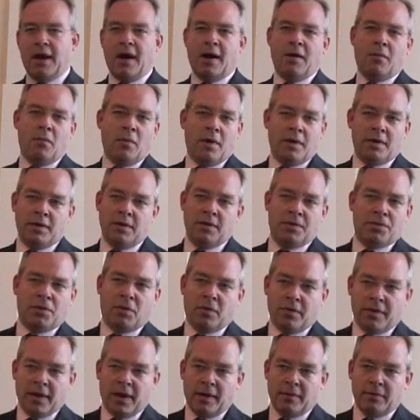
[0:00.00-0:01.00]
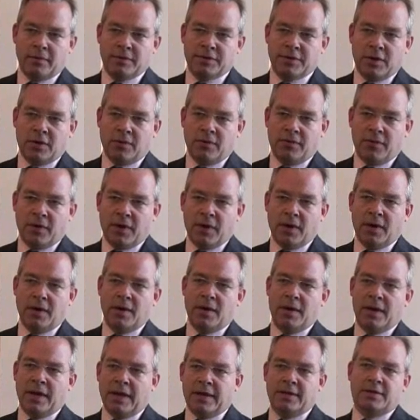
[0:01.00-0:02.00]
And when you thought that was over,
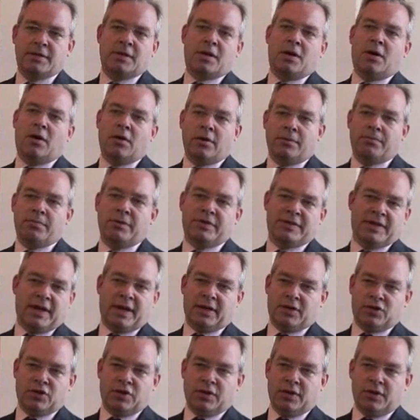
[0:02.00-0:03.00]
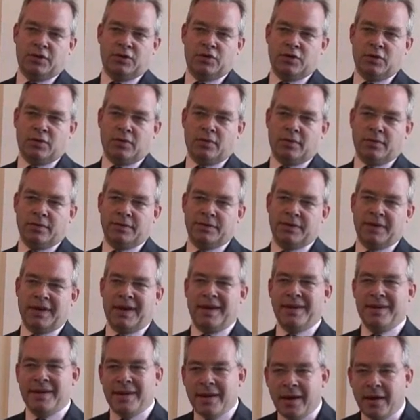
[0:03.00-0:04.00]
it's card protection insurance,
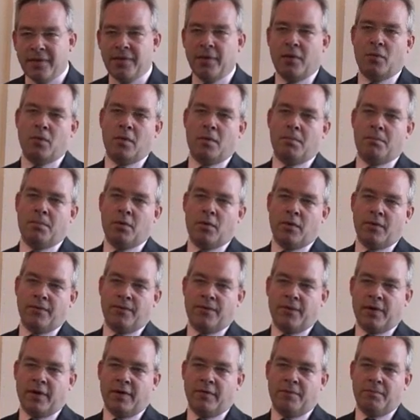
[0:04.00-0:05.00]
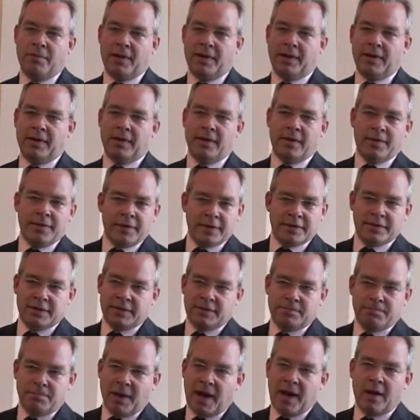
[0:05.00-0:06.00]
another £1.5 billion, and this
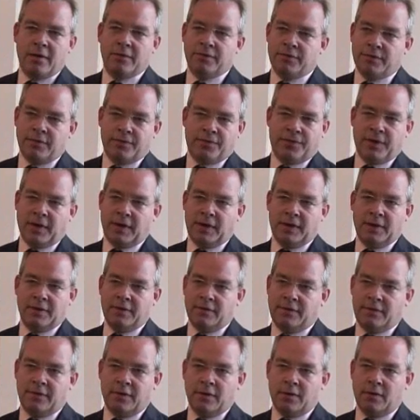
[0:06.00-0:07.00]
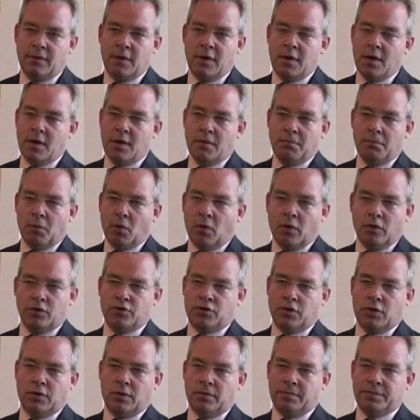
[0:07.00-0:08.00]
is bound to feed into more
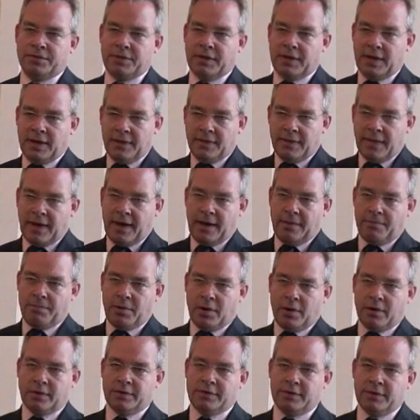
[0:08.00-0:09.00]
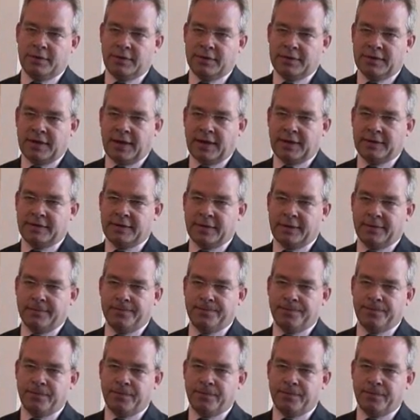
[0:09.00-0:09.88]
jobs in that part of the sector.